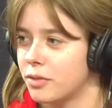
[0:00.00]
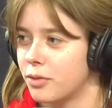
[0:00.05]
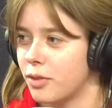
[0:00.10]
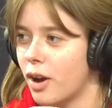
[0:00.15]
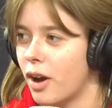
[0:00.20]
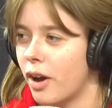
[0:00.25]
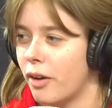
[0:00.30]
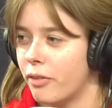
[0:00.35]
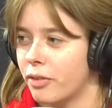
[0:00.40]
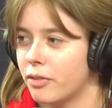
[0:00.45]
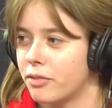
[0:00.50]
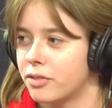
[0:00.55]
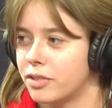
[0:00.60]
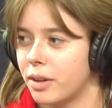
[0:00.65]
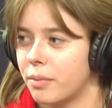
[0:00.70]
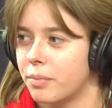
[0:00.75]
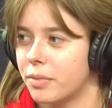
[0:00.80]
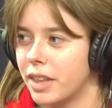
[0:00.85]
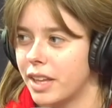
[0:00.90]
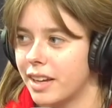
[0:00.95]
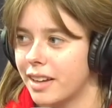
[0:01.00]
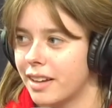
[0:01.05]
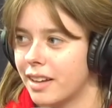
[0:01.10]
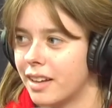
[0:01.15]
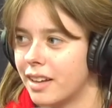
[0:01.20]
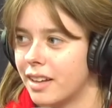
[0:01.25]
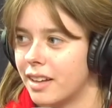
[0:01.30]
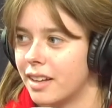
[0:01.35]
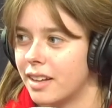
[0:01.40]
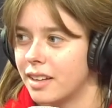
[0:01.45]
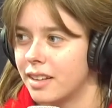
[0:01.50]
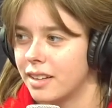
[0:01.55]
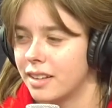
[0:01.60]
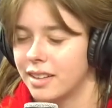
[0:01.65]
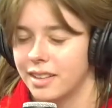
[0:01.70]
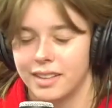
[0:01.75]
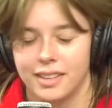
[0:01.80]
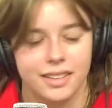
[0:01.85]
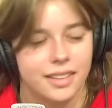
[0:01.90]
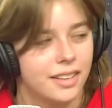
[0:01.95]
off of something. Yeah, yes, yeah,
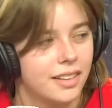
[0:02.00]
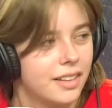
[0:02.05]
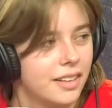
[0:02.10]
yeah, because